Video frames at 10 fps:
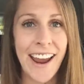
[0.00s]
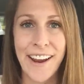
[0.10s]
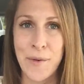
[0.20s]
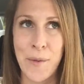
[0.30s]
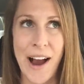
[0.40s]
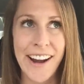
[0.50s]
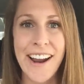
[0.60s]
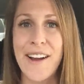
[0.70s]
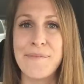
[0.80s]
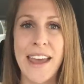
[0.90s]
hey, why
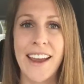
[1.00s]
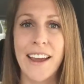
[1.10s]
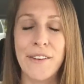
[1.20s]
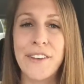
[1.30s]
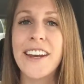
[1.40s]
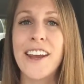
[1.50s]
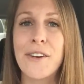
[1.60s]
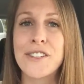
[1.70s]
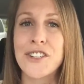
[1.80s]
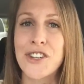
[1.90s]
not make a
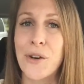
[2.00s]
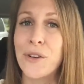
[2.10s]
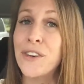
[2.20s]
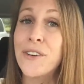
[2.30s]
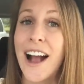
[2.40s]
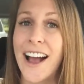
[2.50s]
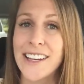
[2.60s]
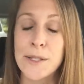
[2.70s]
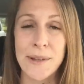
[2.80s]
video to show you guys,